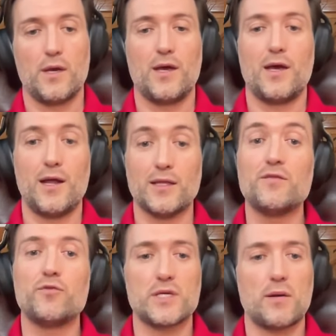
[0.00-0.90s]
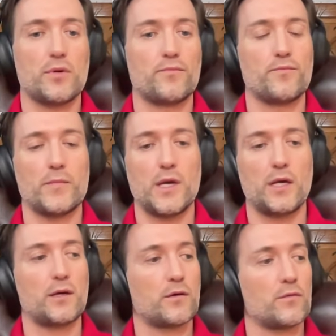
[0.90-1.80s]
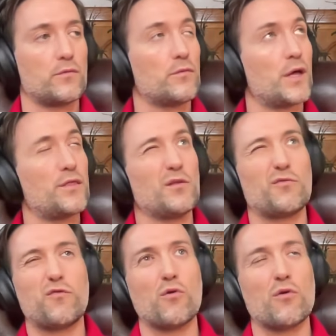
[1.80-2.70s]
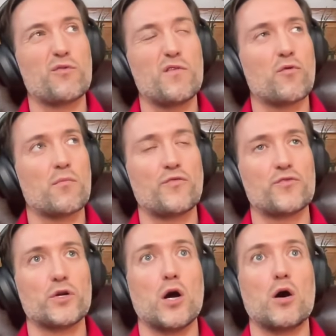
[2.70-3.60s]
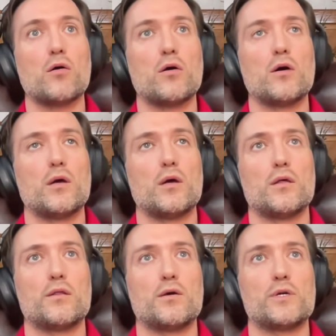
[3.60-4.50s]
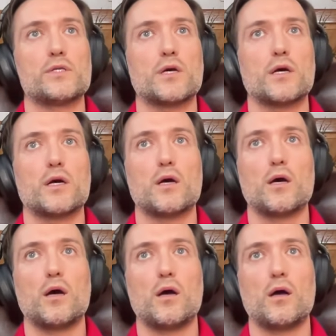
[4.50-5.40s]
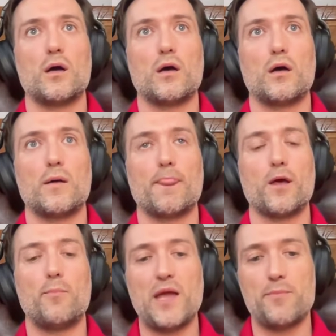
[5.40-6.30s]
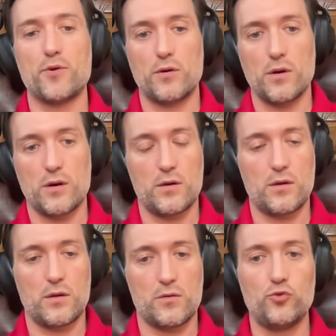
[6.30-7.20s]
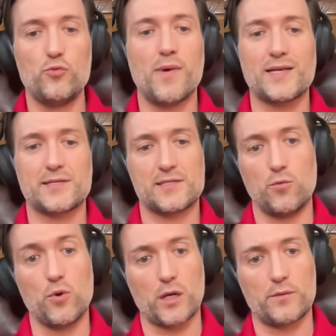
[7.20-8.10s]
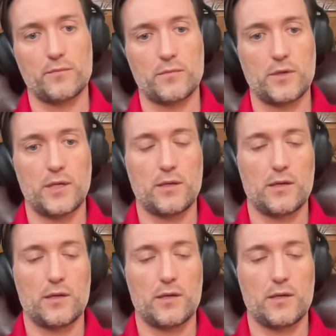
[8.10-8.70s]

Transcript: And I'll give you an example. Like I think four, three, four months ago, there was a, a, a paper on do masks work, right?